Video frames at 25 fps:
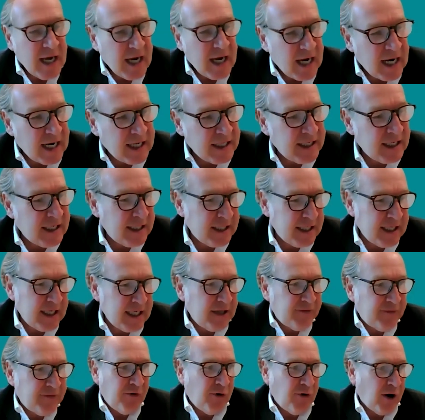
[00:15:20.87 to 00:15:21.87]
Any
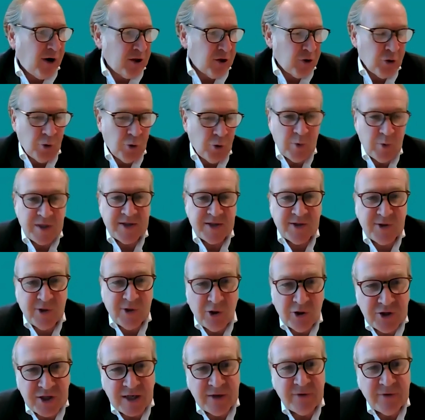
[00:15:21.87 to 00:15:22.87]
need for, I don't know,
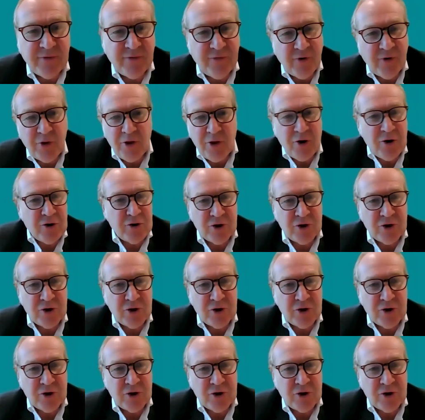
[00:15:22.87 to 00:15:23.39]
researching further,